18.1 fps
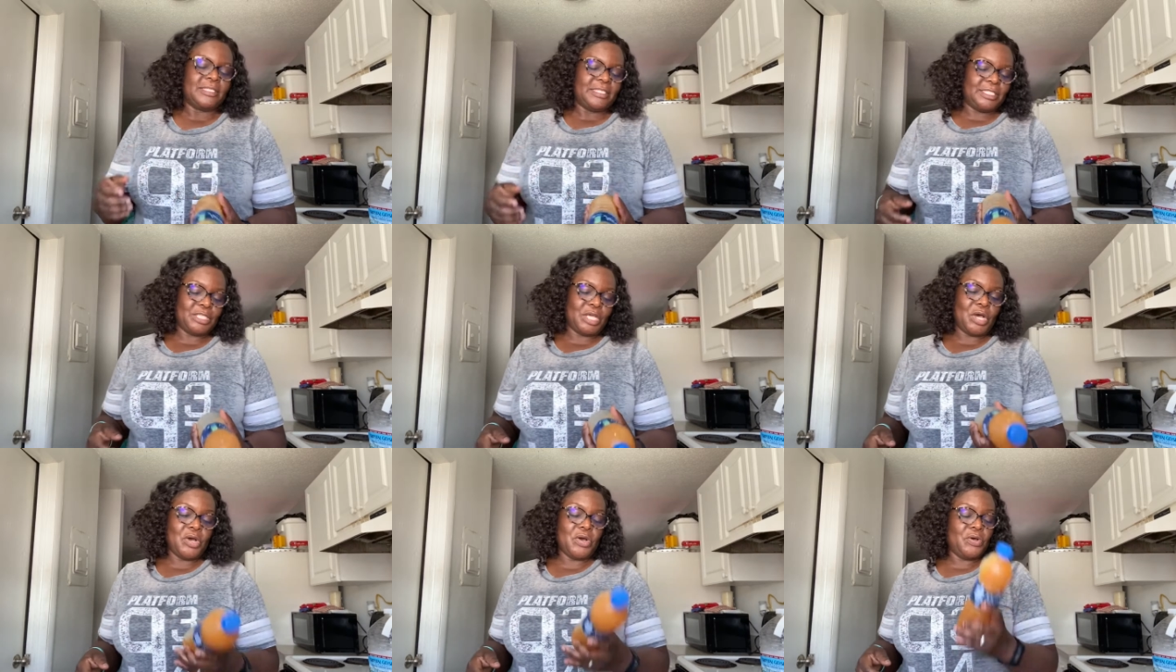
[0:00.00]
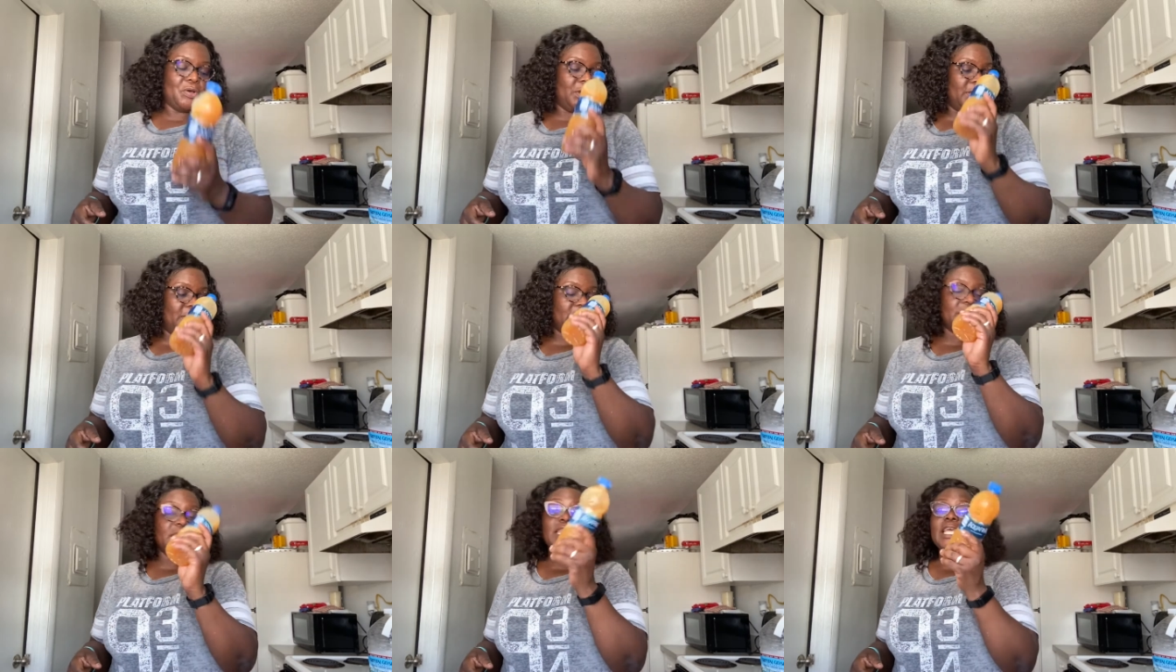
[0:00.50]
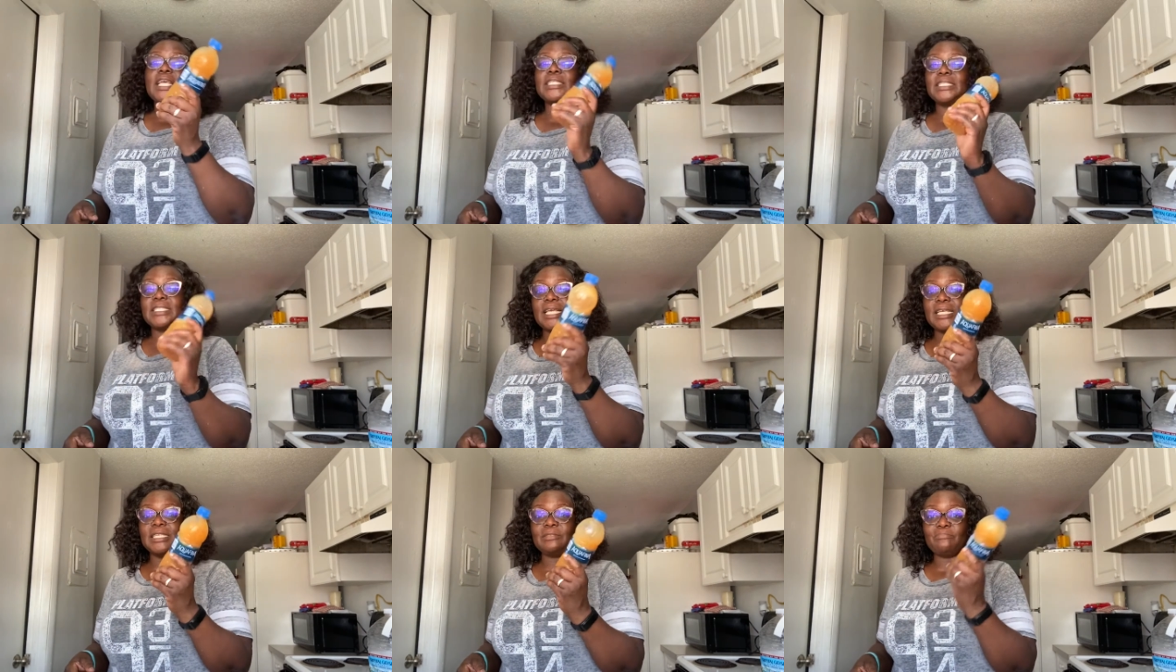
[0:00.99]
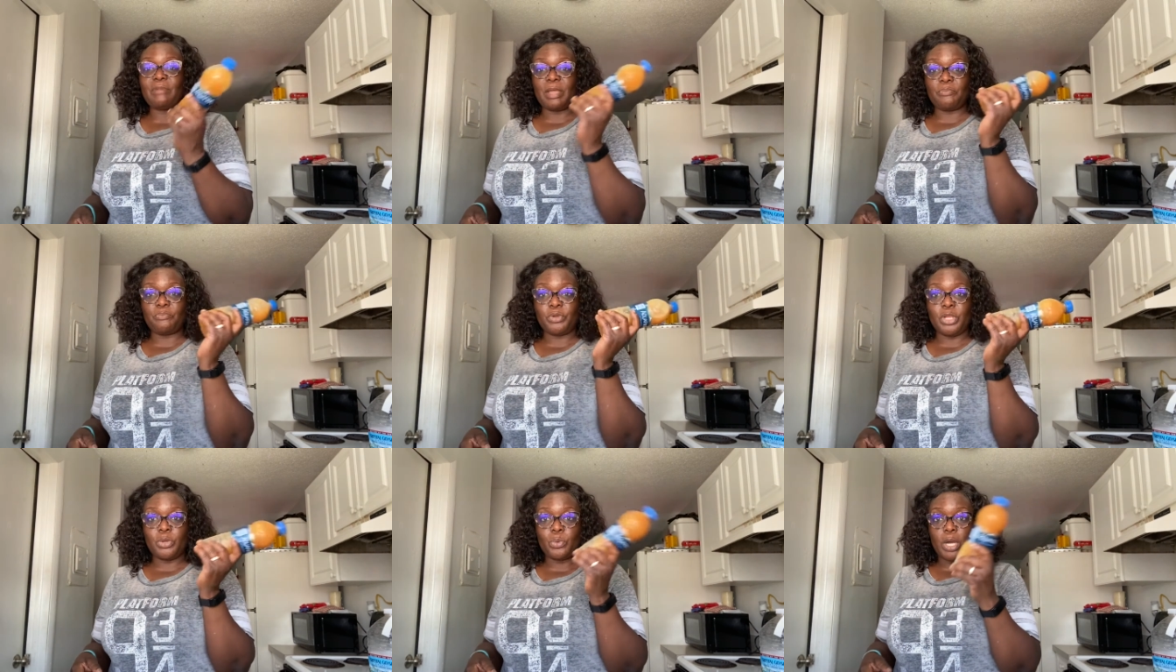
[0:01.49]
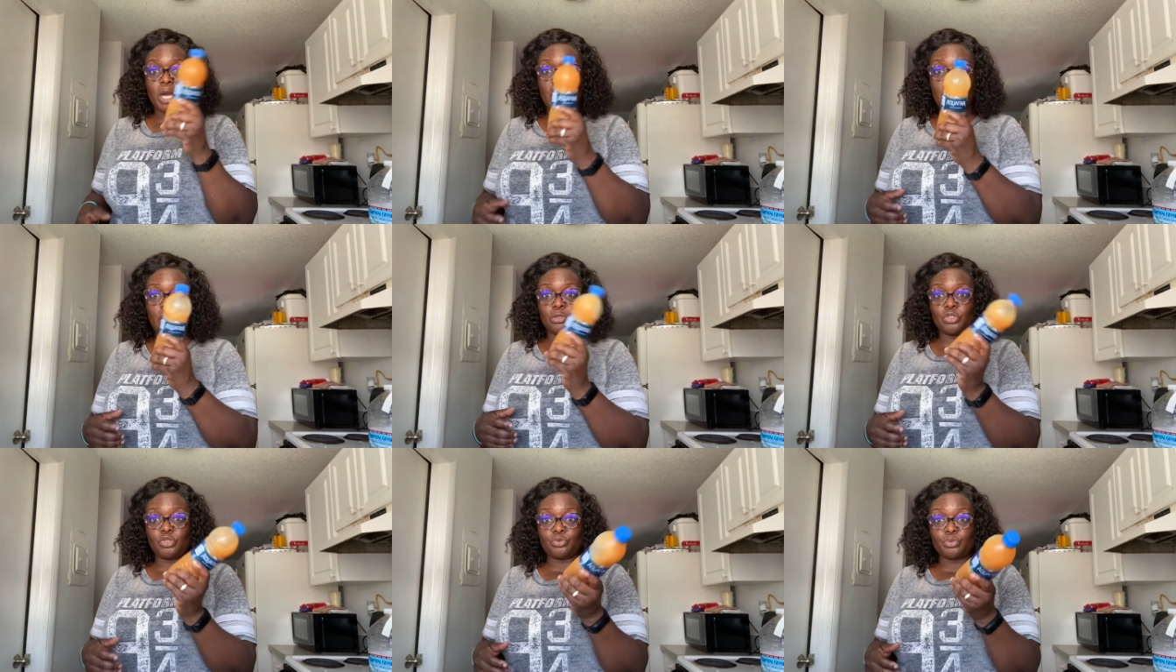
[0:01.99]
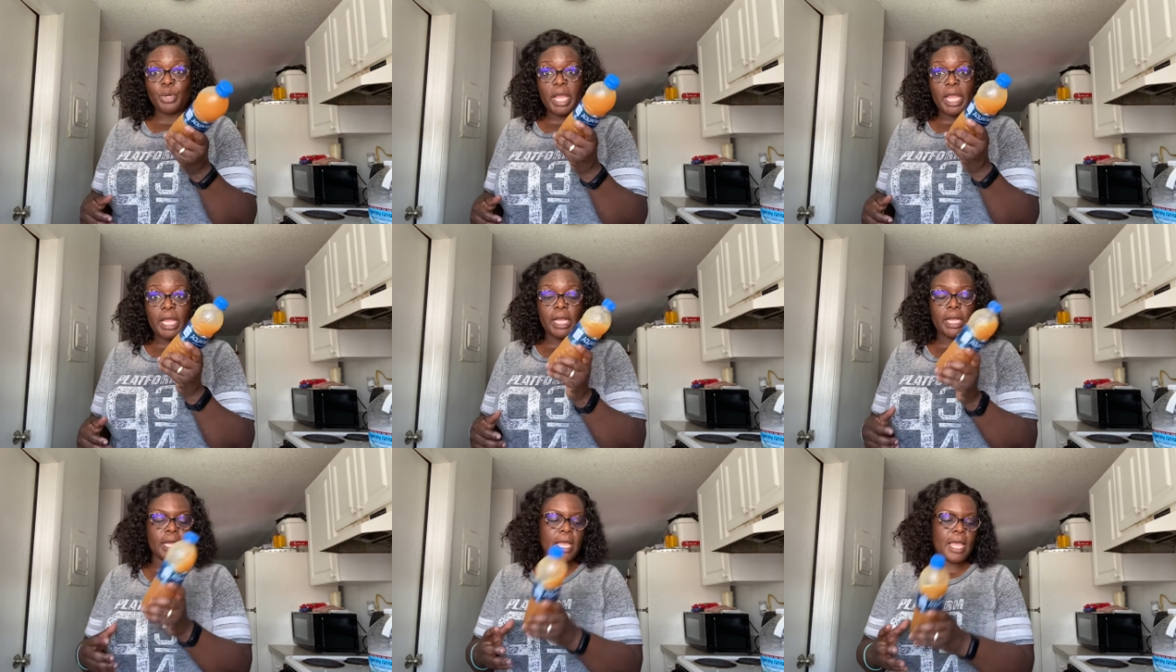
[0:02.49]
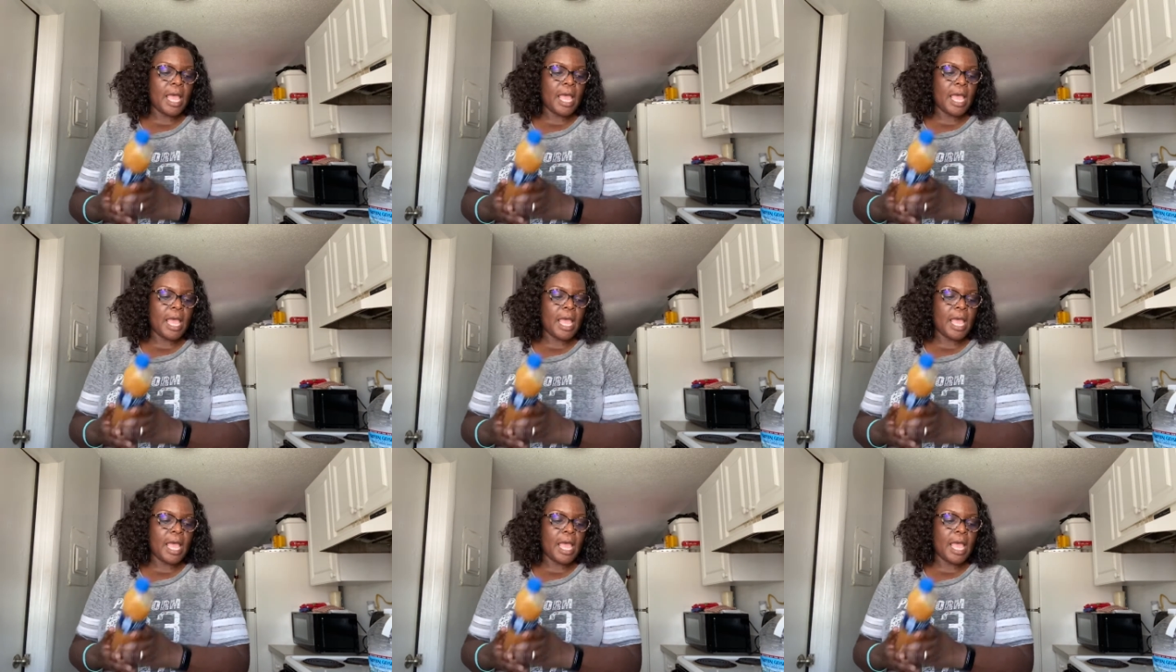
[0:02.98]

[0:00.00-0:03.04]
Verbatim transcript: so this is my pre-workout drink